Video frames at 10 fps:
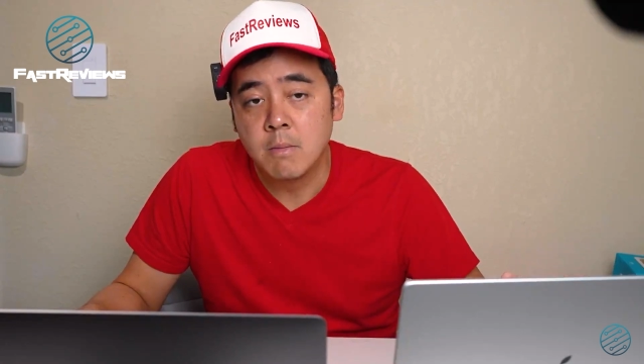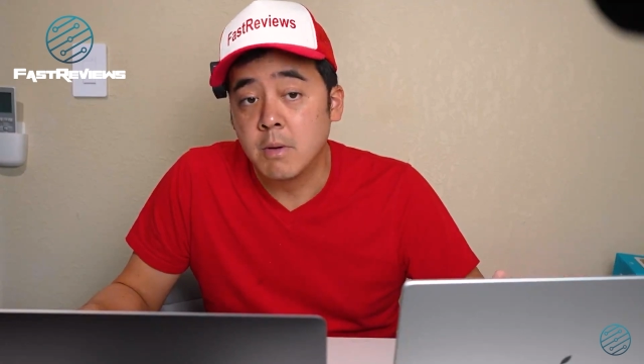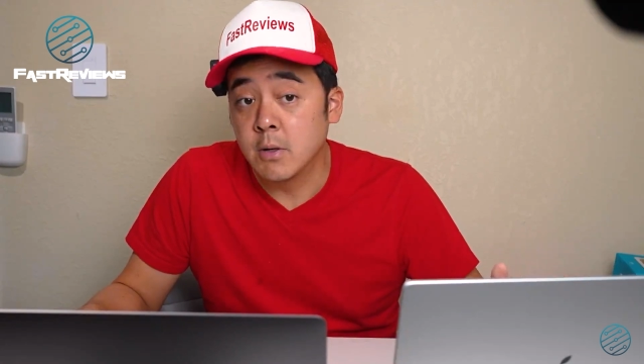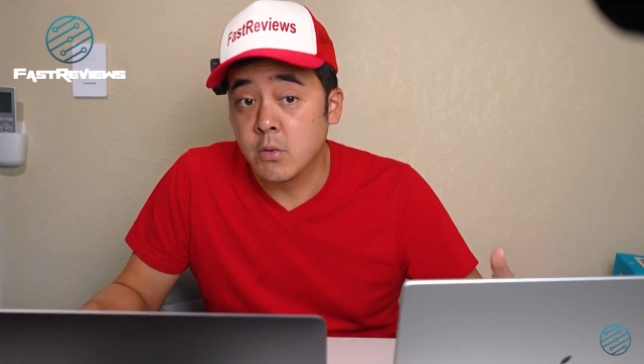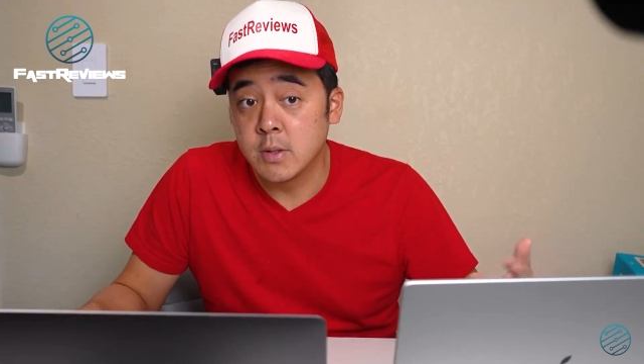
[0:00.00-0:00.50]

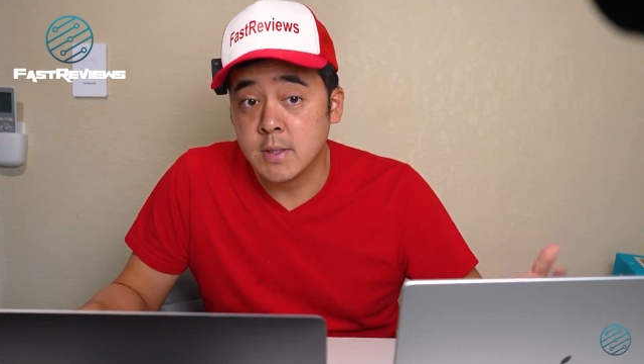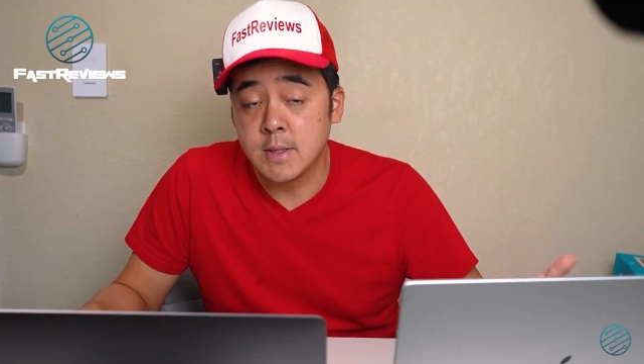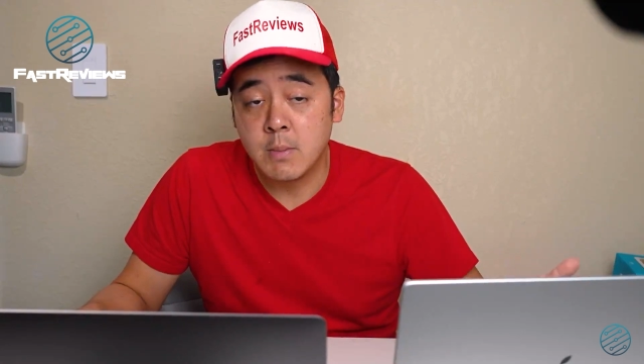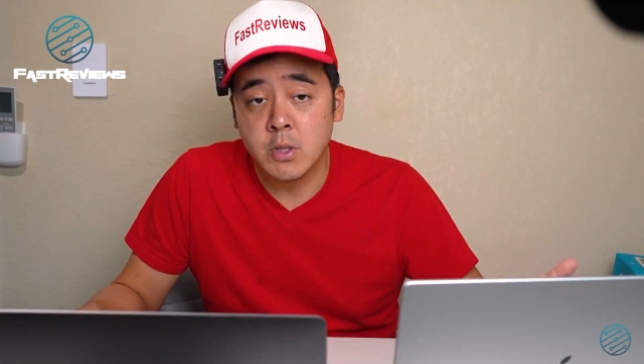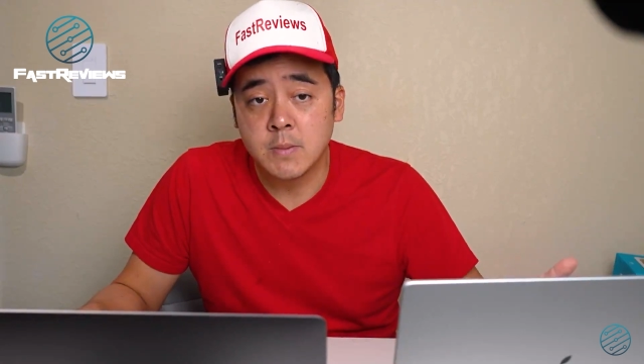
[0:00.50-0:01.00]
but of course it's a
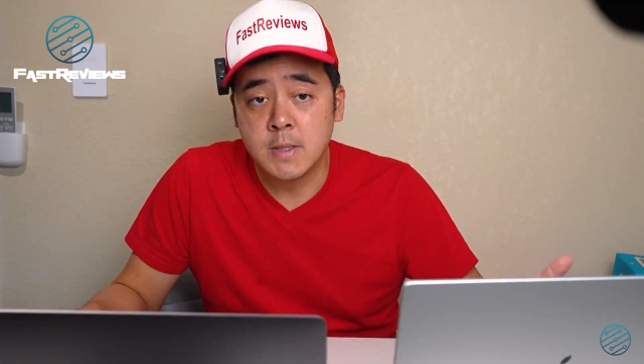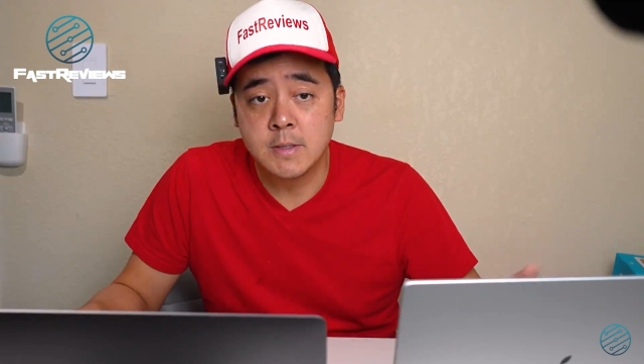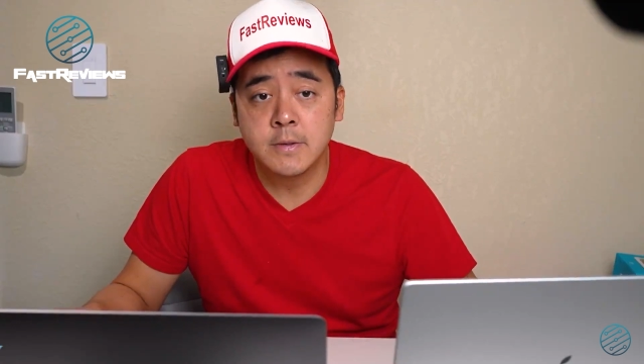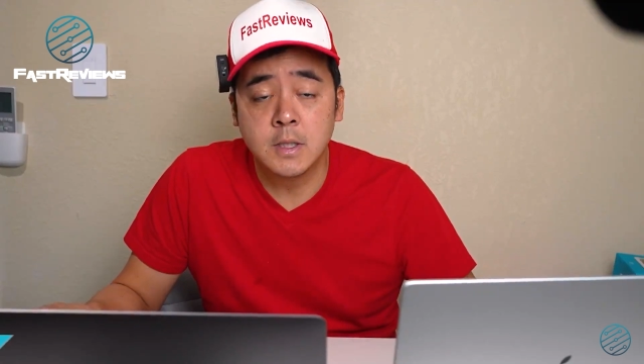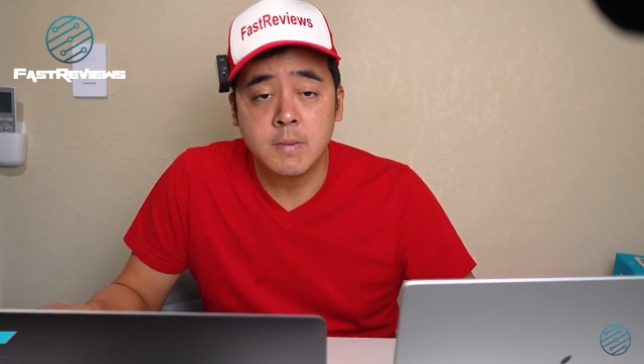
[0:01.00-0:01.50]
lot more
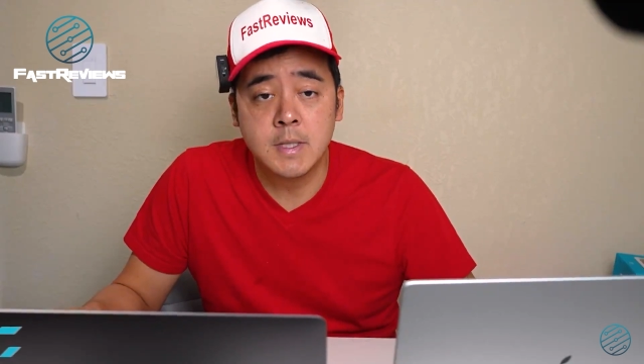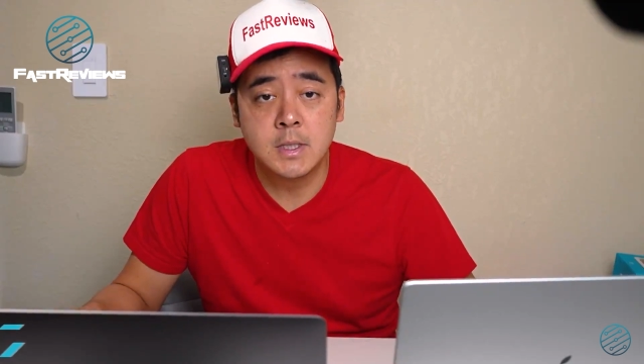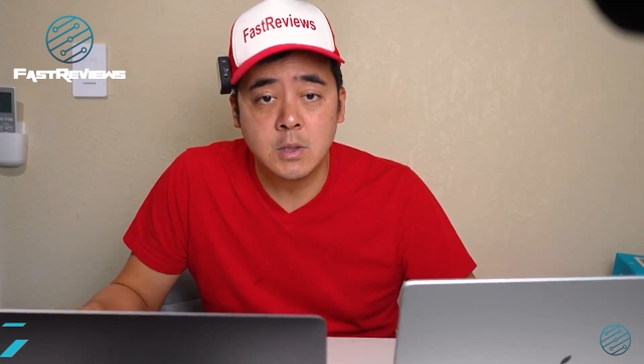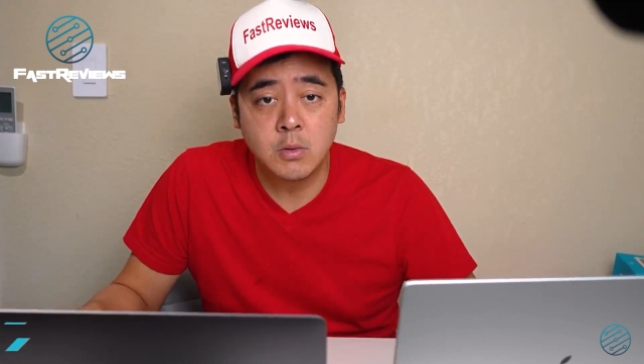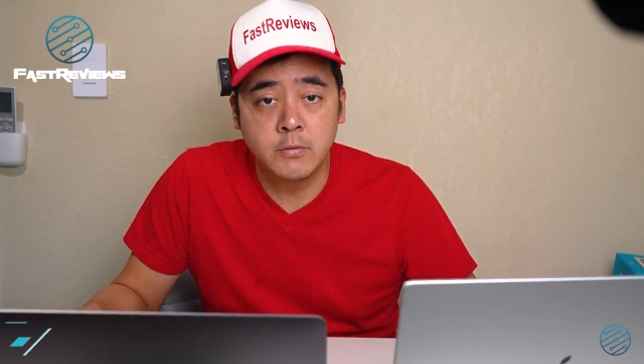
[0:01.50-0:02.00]
expensive than the PC
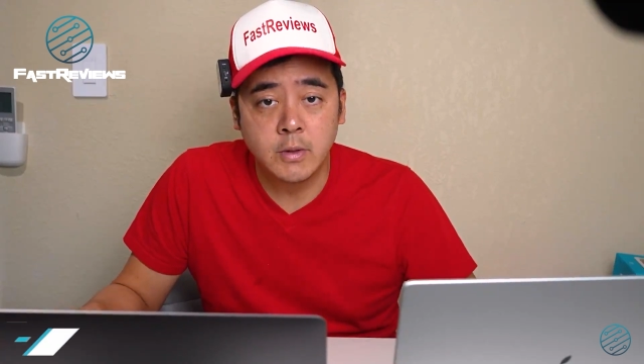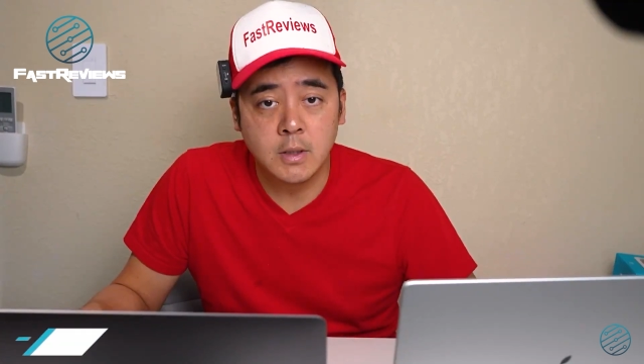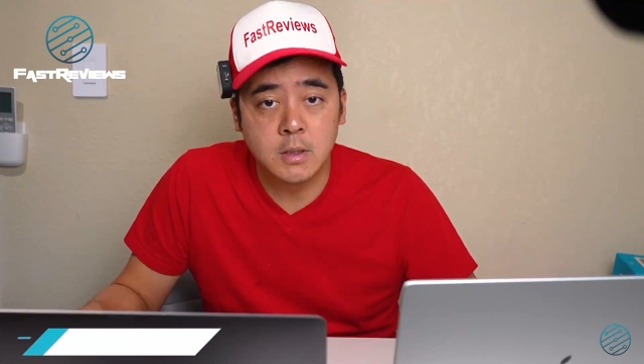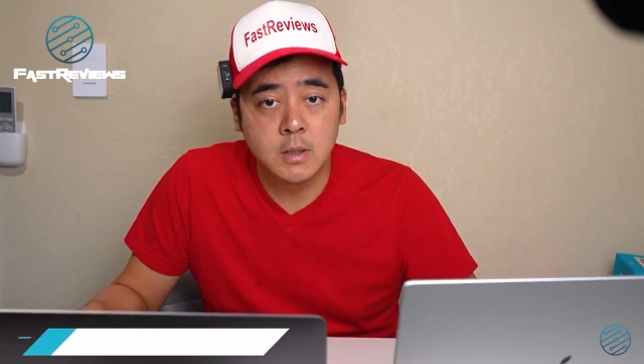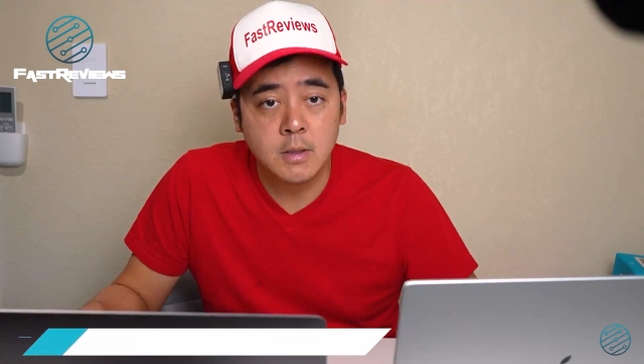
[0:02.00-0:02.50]

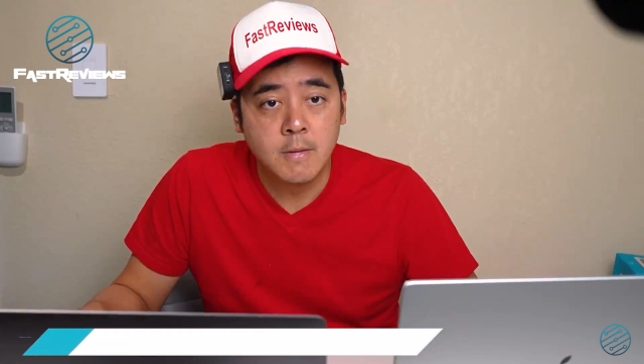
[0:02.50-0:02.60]
equivalent.